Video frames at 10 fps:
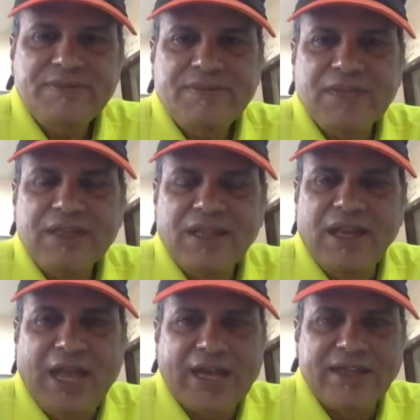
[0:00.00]
The
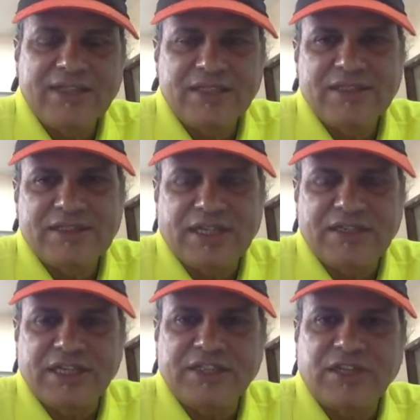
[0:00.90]
lad is in
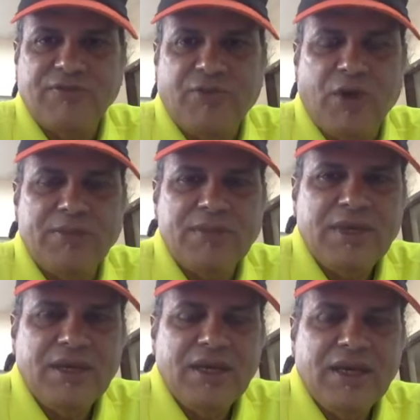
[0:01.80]
sensational form.
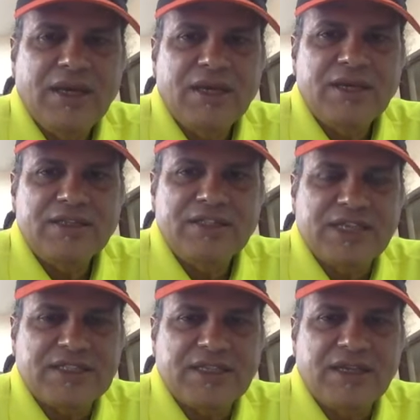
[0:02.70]

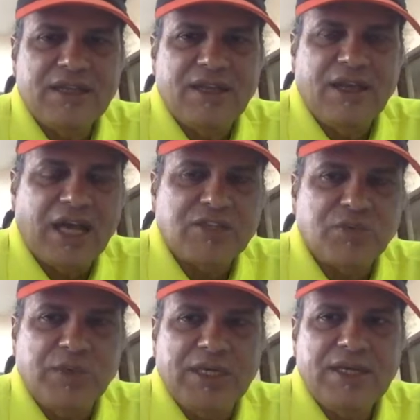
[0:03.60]
Just last
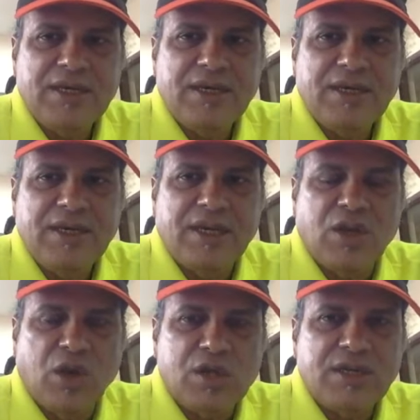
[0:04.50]
week, he
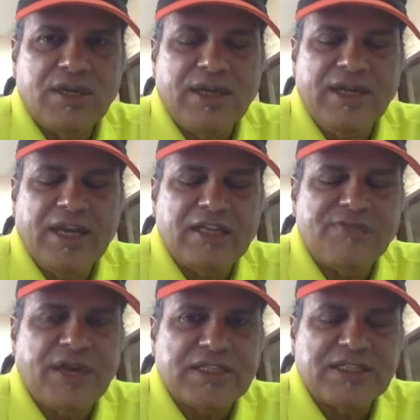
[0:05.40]
clocked India's
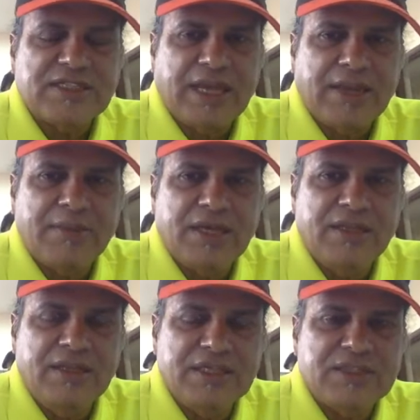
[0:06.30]
fastest time in
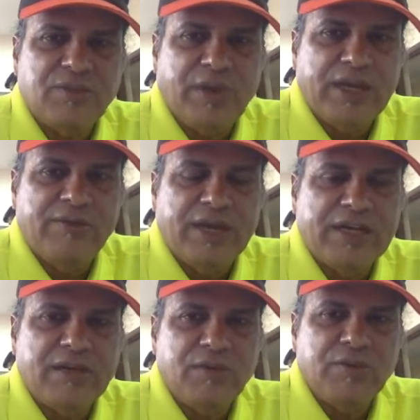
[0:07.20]
this very event
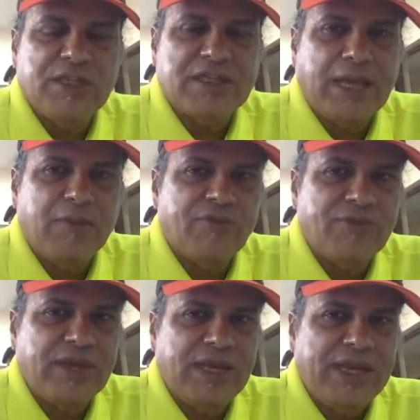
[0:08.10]
with a time of
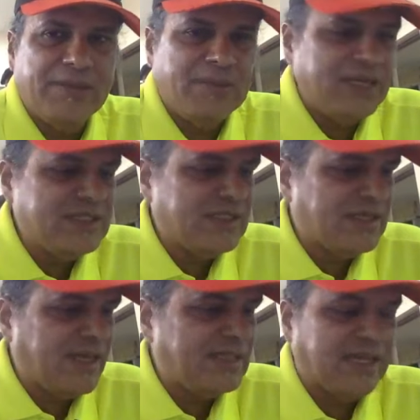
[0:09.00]
8 minutes
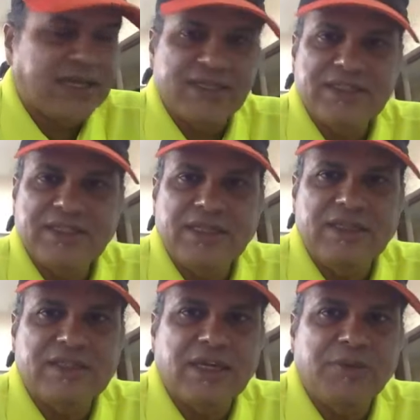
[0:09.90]
10 seconds in the
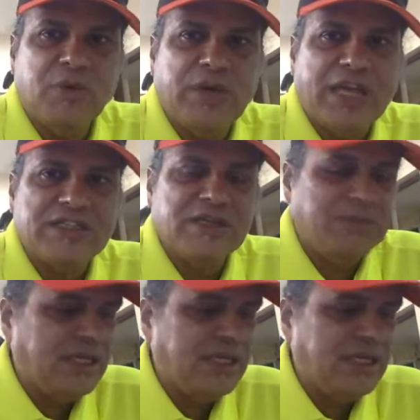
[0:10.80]
Singapore national meet,